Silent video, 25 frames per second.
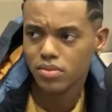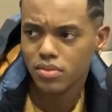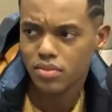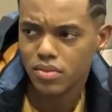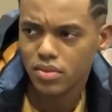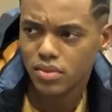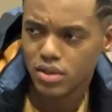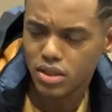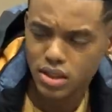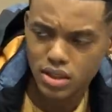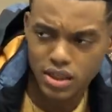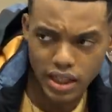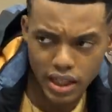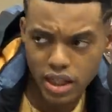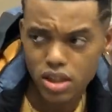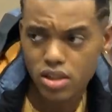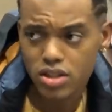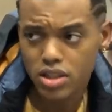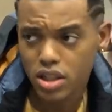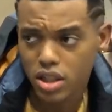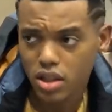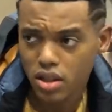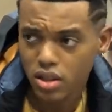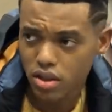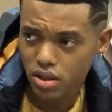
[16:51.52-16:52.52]
mm-hmm. just the
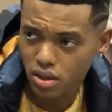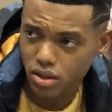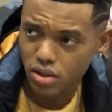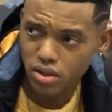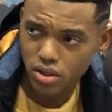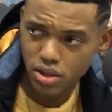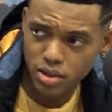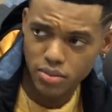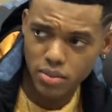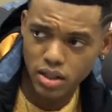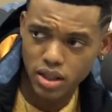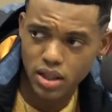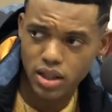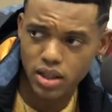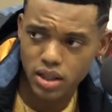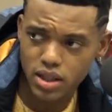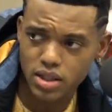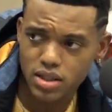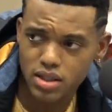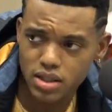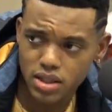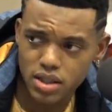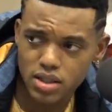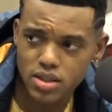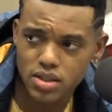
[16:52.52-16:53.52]
energy, you know what I mean?
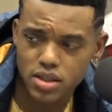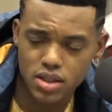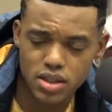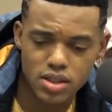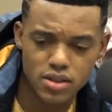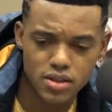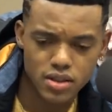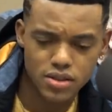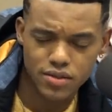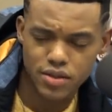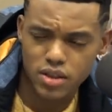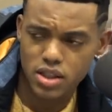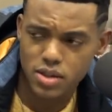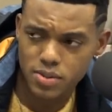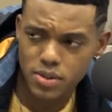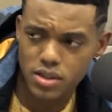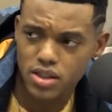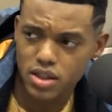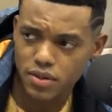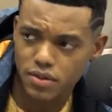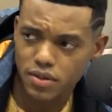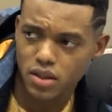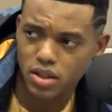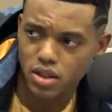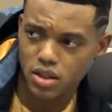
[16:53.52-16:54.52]
It's, mm-hmm. it's it's it's very
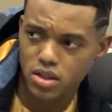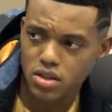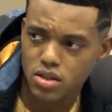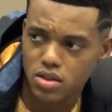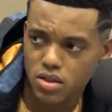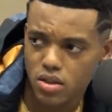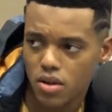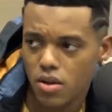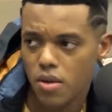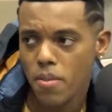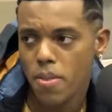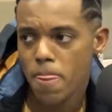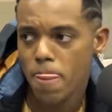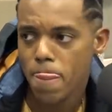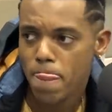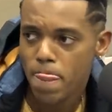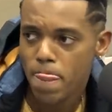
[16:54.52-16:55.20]
specific, and so,